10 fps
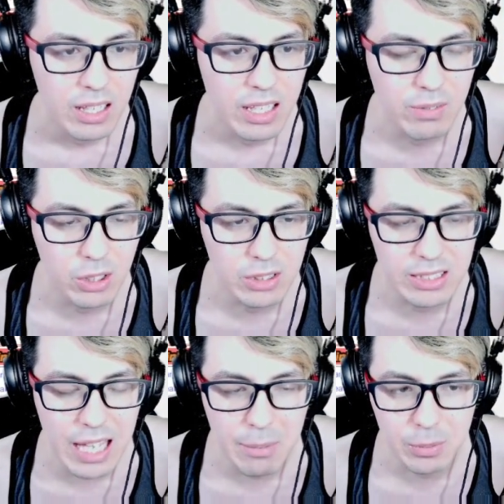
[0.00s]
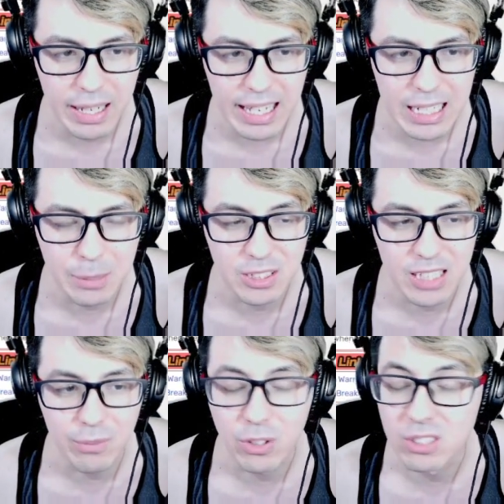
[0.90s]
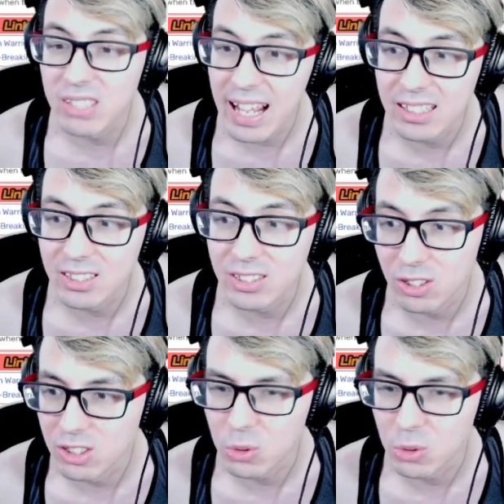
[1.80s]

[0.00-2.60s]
he reduces damage by 80% for 10 turns.